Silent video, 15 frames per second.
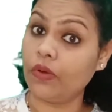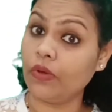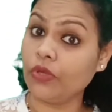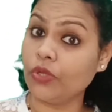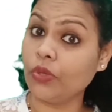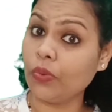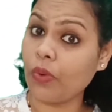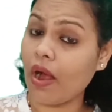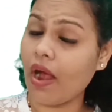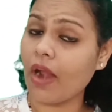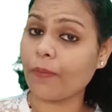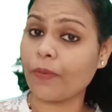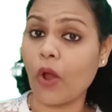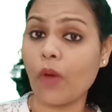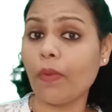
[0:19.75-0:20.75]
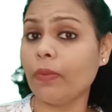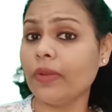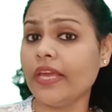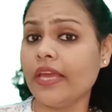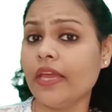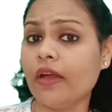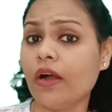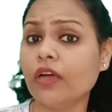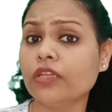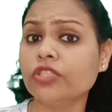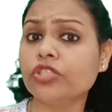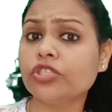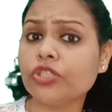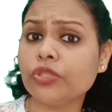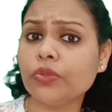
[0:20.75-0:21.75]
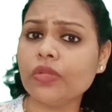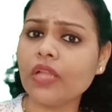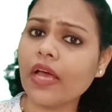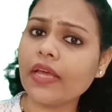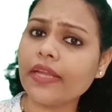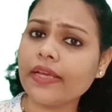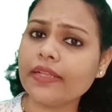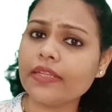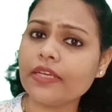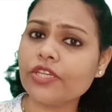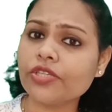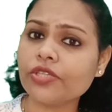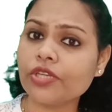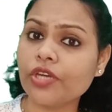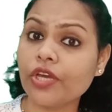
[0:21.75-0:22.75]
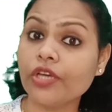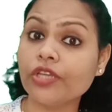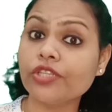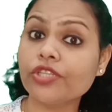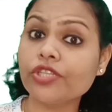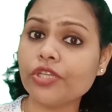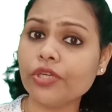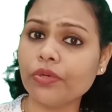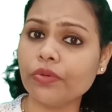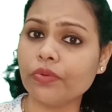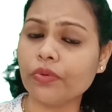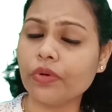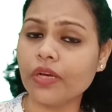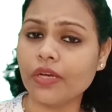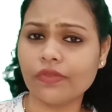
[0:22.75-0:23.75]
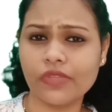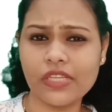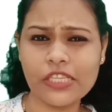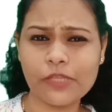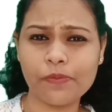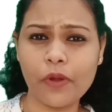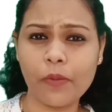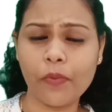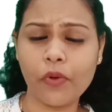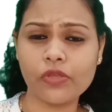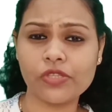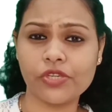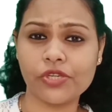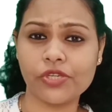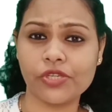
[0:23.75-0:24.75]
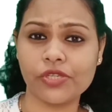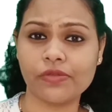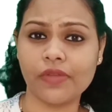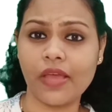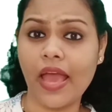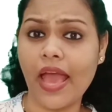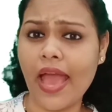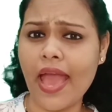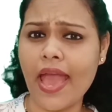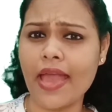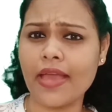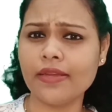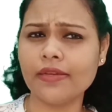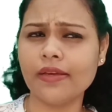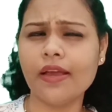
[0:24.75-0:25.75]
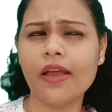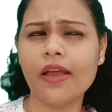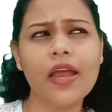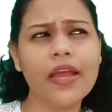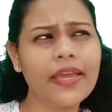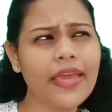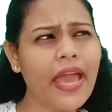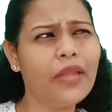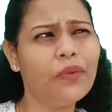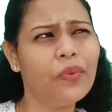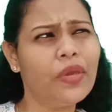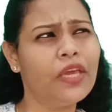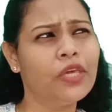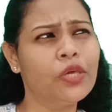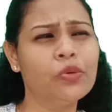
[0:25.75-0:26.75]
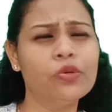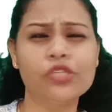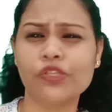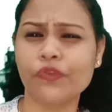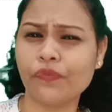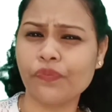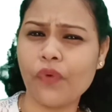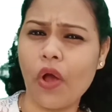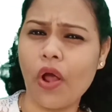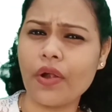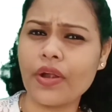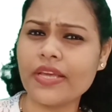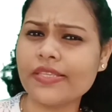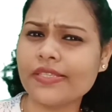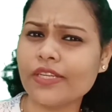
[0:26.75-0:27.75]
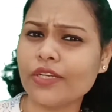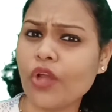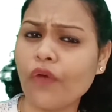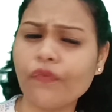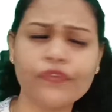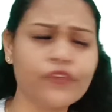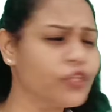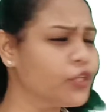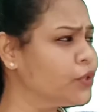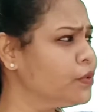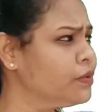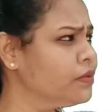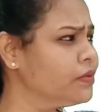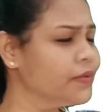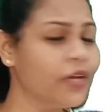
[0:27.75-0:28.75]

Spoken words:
You are probably here to learn English. To this preposition. And can we use for instead of to?